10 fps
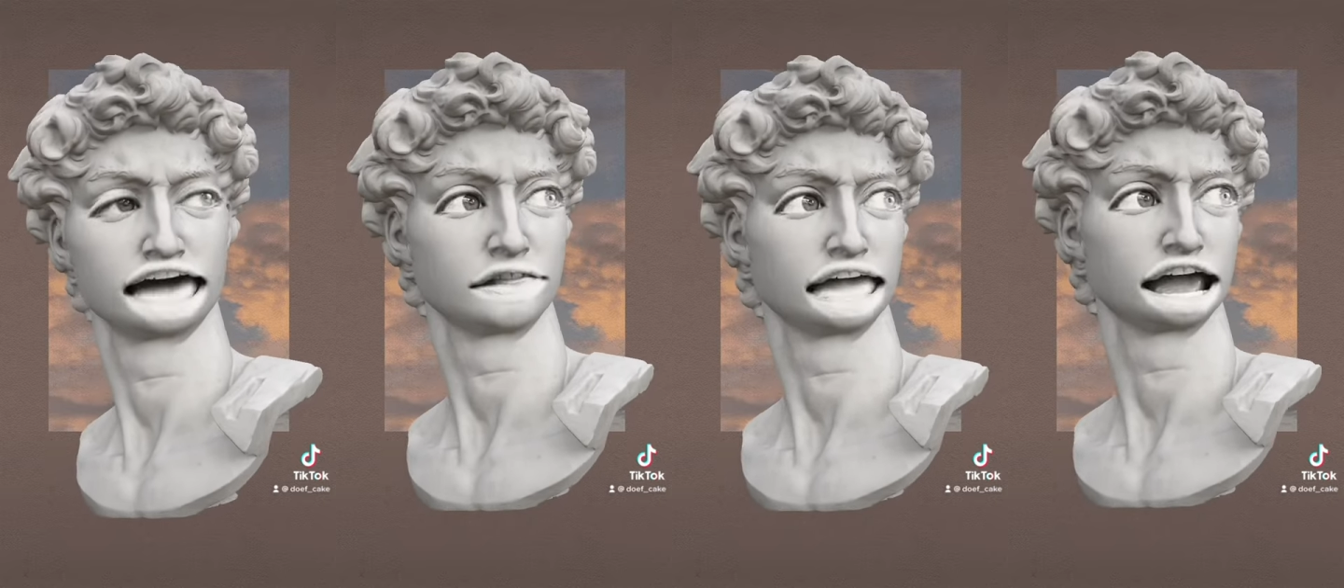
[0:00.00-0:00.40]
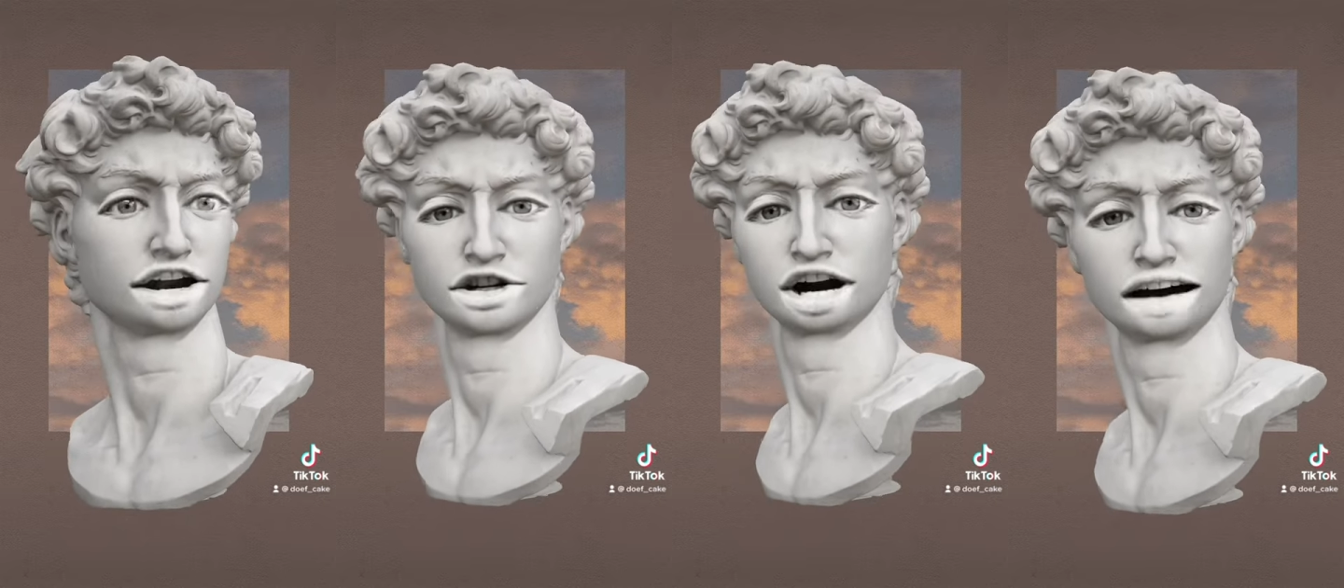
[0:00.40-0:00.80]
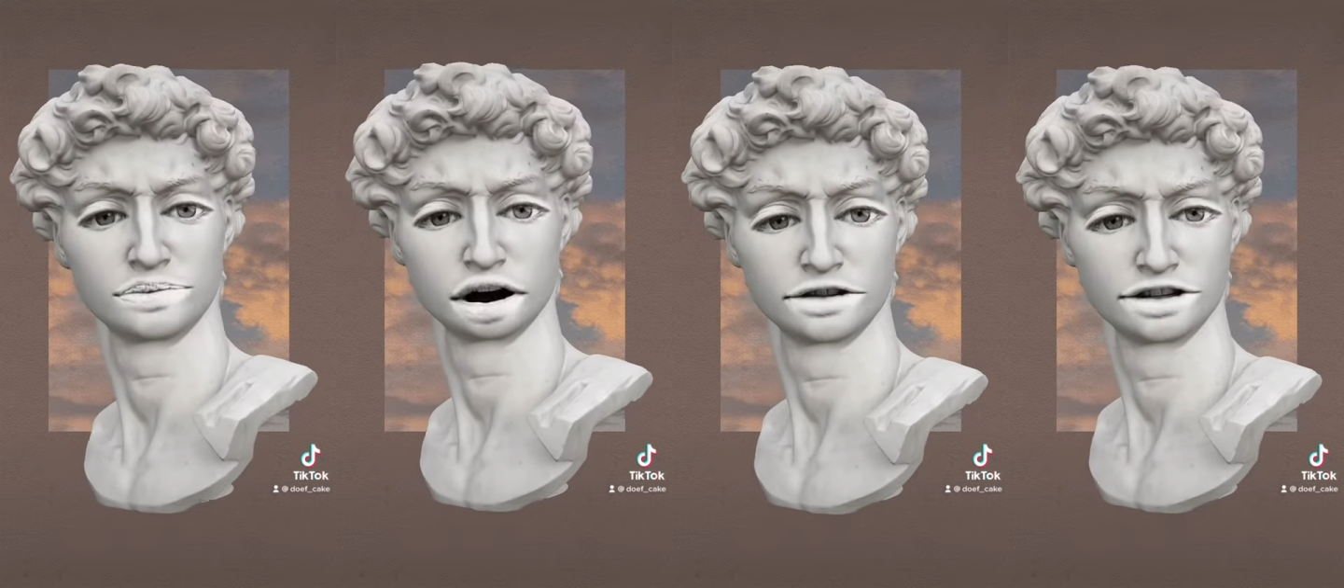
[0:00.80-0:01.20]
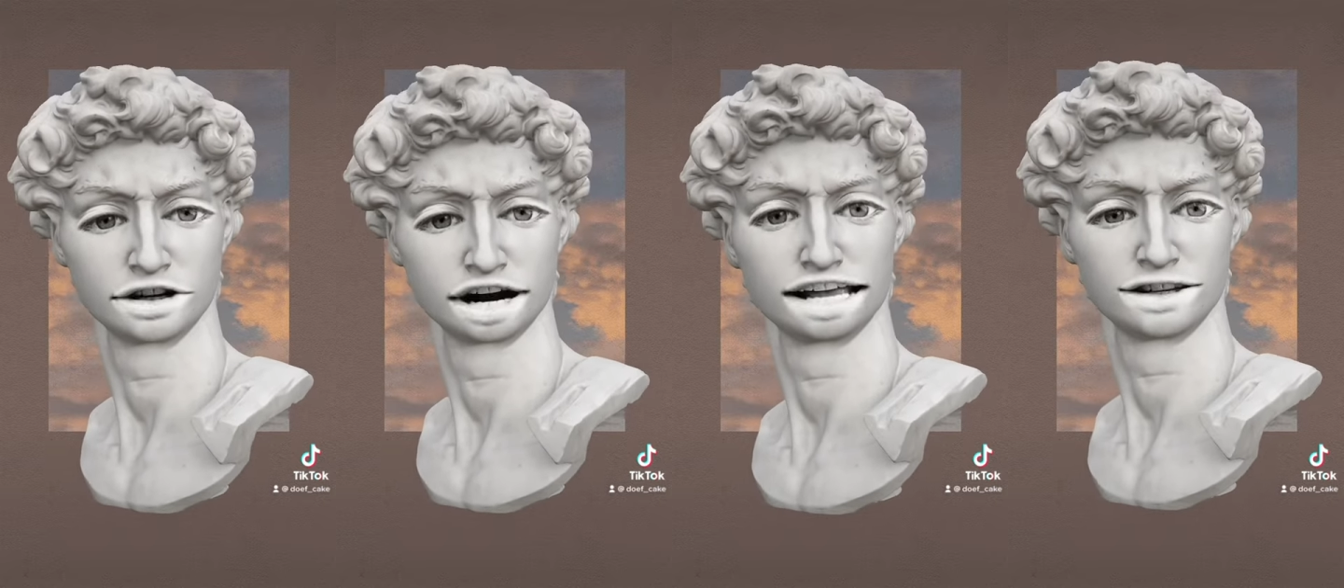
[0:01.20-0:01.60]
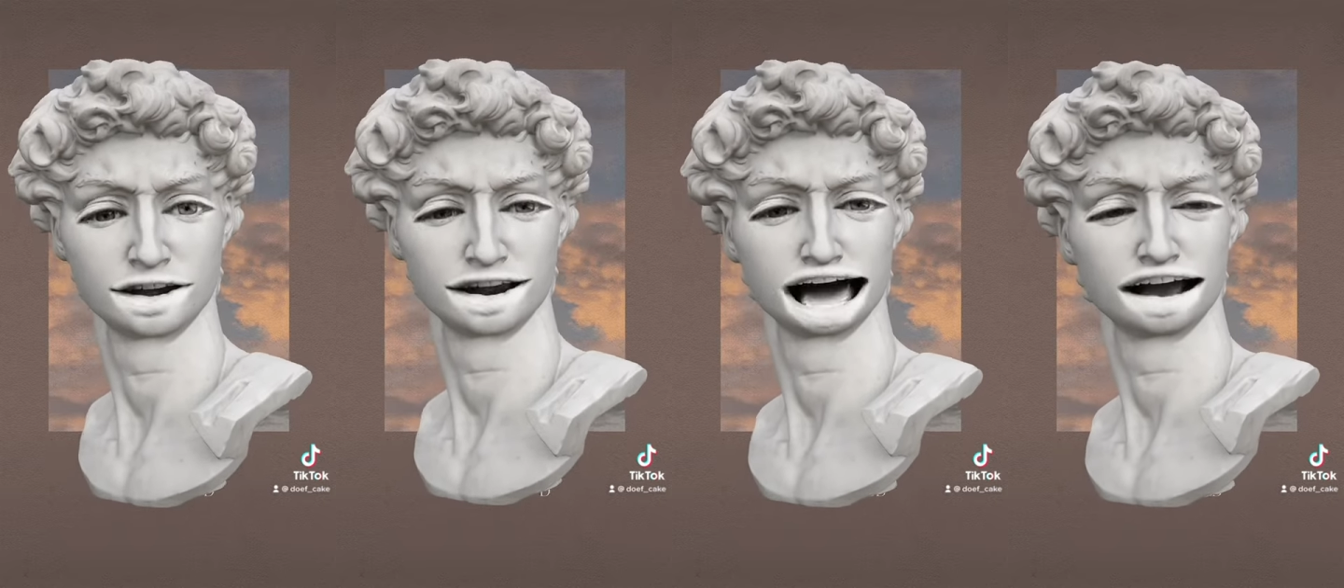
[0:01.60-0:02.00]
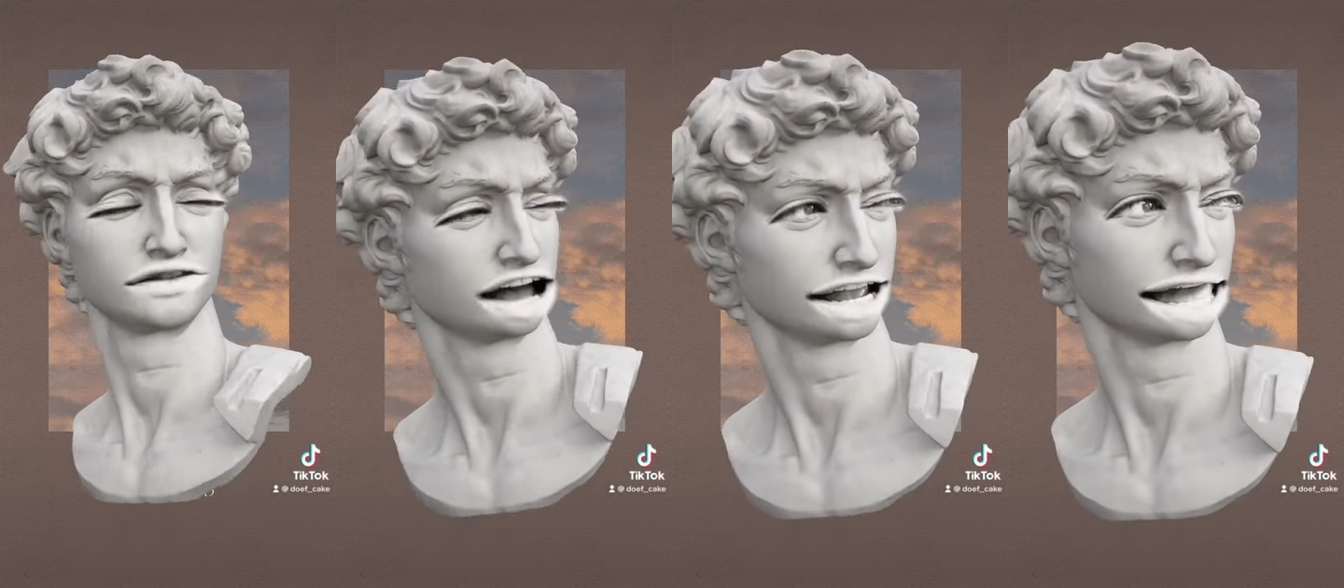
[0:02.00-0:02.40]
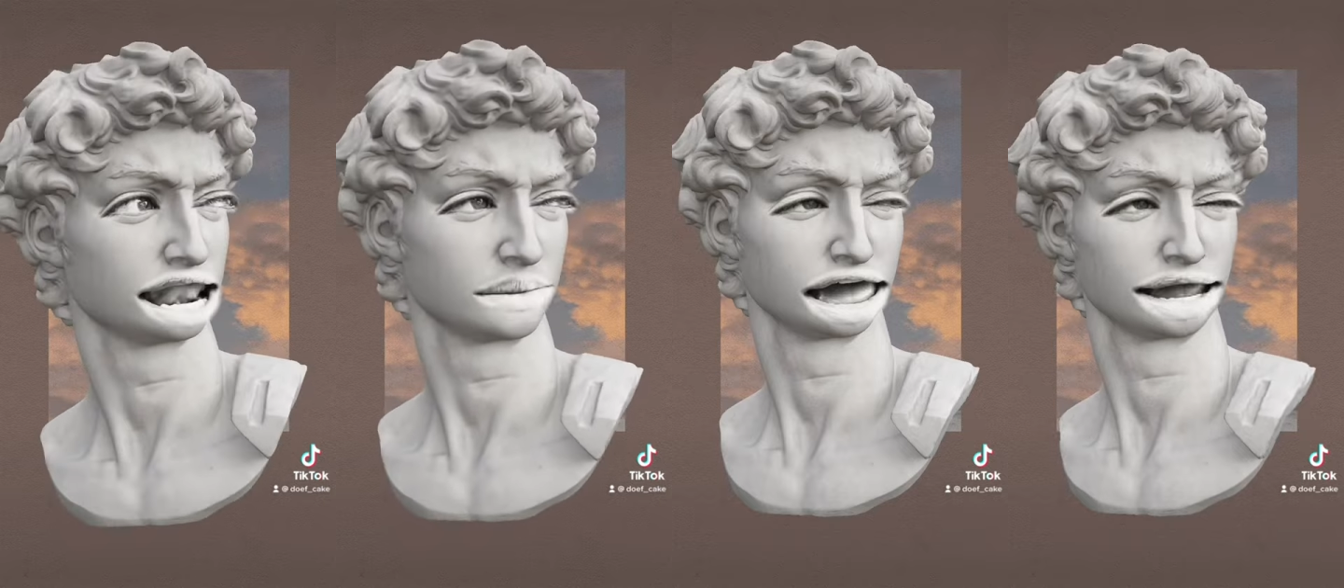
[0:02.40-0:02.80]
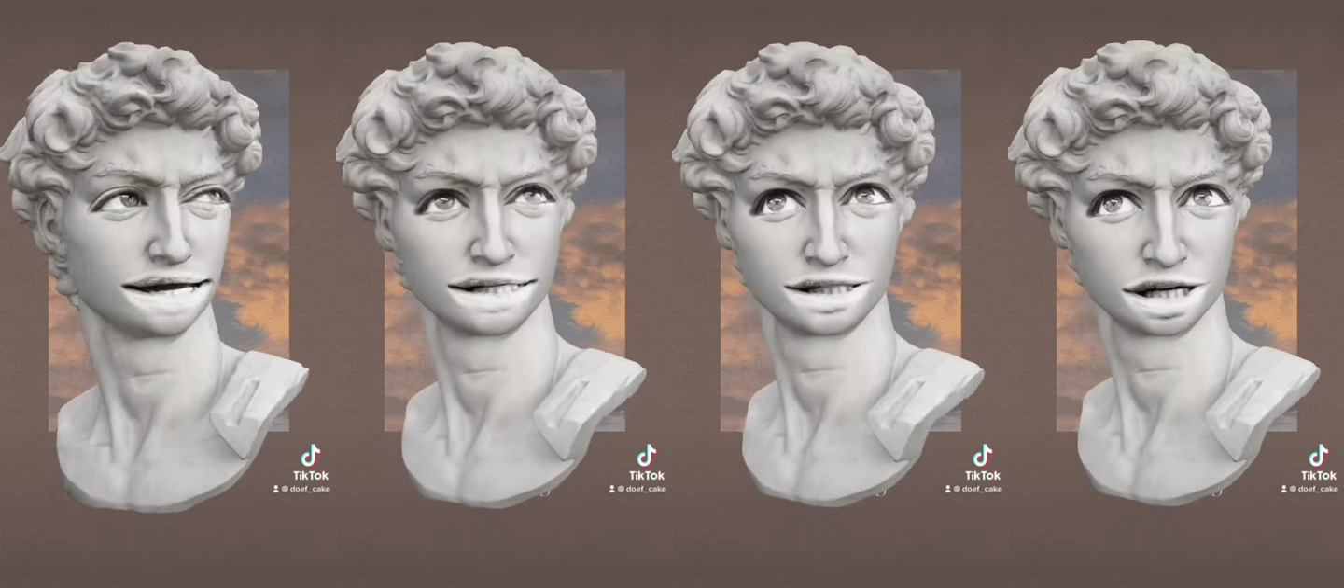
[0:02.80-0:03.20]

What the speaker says: and they're gonna drive past you, all right. So you're like, fuck, can I make it?